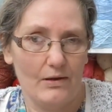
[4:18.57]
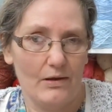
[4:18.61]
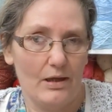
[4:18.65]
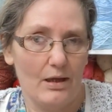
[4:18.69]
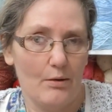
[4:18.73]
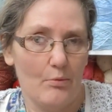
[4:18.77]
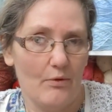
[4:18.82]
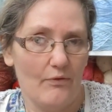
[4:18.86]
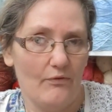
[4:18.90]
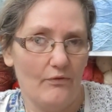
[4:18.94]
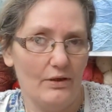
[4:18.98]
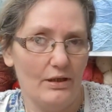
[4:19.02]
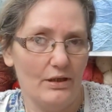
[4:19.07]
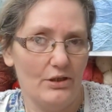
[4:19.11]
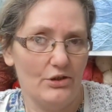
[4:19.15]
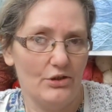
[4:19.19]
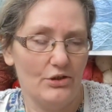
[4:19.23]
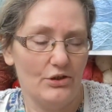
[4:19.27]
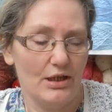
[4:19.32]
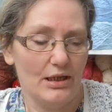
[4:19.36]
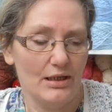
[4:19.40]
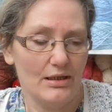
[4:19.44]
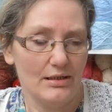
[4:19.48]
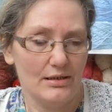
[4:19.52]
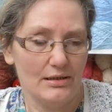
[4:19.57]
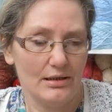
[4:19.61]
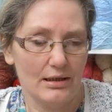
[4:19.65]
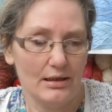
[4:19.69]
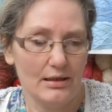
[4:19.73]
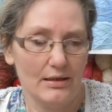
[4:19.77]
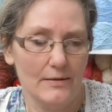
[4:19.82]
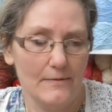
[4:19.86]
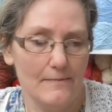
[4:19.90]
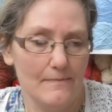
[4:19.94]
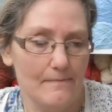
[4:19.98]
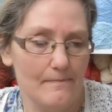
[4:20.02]
they were finished
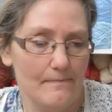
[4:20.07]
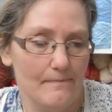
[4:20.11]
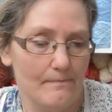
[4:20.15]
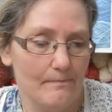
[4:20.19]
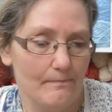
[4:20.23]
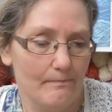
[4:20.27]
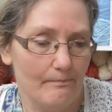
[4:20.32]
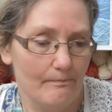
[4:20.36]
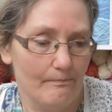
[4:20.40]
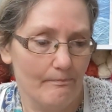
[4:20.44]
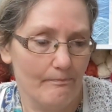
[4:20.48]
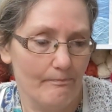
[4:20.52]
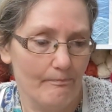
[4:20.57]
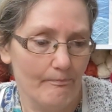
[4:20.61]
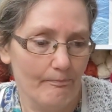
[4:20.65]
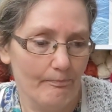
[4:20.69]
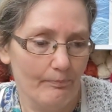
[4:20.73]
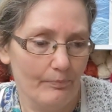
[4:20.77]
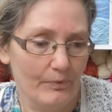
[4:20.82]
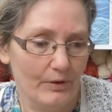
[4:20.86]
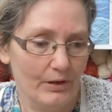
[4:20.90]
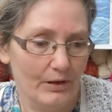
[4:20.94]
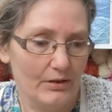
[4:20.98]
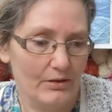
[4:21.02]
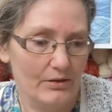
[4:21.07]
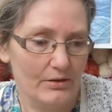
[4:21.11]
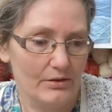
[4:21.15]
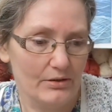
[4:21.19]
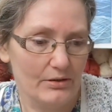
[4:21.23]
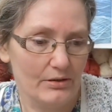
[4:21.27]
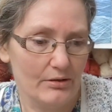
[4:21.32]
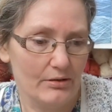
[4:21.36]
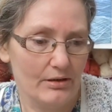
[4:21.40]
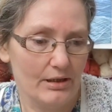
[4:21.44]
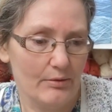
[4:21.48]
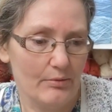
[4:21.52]
yesterday,
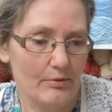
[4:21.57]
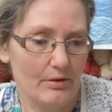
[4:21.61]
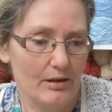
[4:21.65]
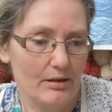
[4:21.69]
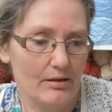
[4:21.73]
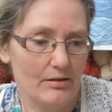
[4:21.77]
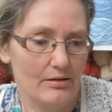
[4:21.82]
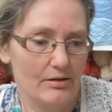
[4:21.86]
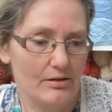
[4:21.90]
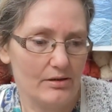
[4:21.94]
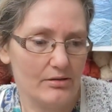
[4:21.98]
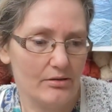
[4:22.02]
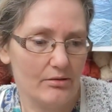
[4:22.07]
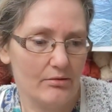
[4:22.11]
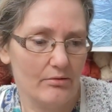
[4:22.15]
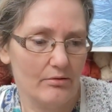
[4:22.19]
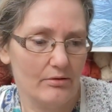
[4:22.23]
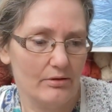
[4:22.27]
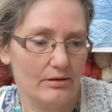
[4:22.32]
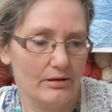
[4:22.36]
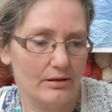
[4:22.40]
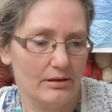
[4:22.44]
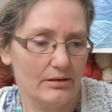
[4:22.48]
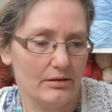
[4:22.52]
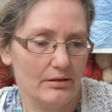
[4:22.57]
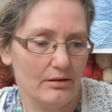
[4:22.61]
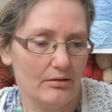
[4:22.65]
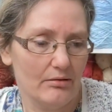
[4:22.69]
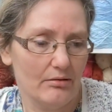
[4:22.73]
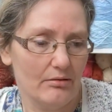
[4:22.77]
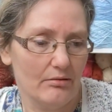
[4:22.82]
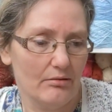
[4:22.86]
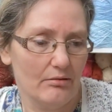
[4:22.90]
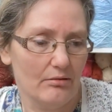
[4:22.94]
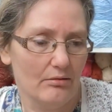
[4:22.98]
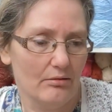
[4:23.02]
so they were started
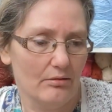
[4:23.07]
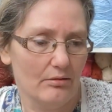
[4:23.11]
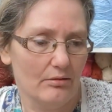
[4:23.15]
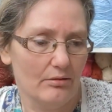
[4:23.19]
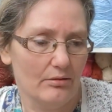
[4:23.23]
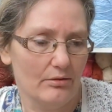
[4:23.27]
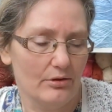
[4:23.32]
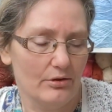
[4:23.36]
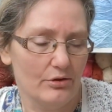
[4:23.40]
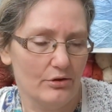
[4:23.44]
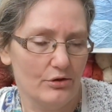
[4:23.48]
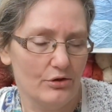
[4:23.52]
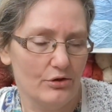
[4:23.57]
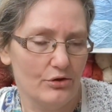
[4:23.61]
on